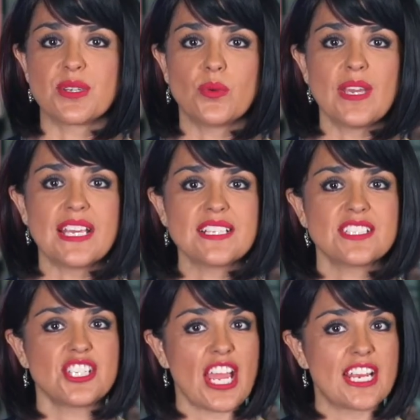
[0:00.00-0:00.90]
three
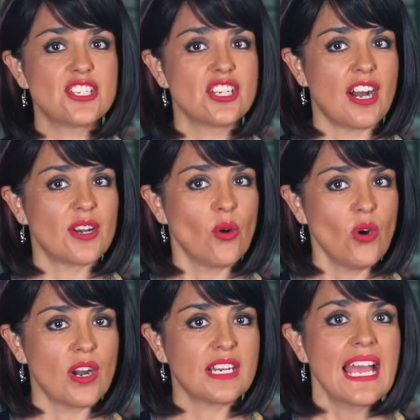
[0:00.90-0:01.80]
weeks, change dot
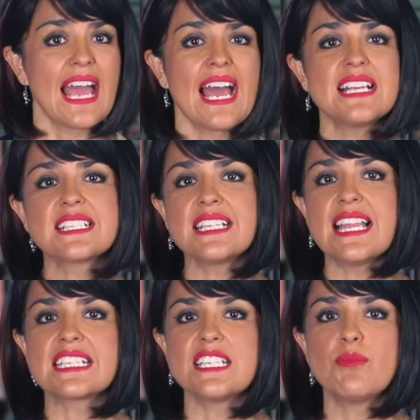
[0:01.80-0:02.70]
org has
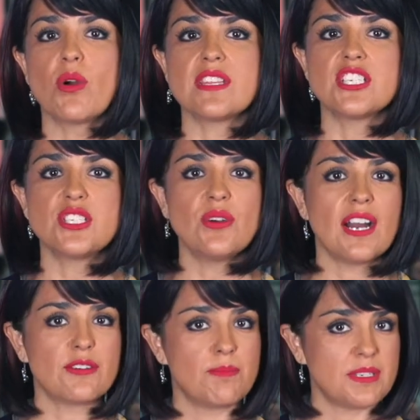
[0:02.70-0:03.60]
collected more than two
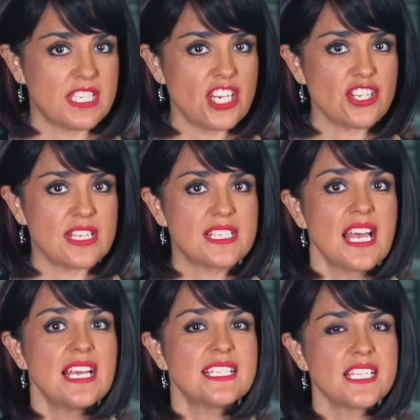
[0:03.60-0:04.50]
hundred petitions
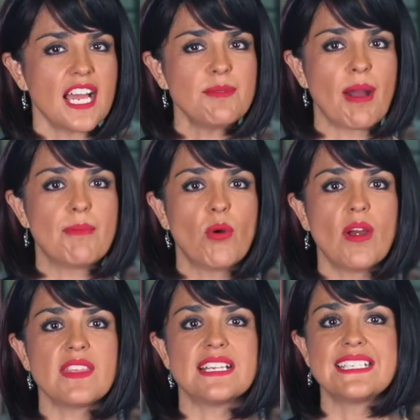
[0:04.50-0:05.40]
signed by
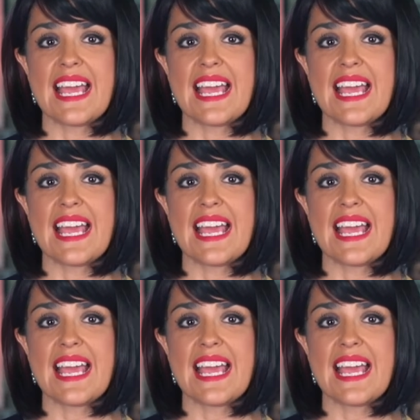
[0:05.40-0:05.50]
more than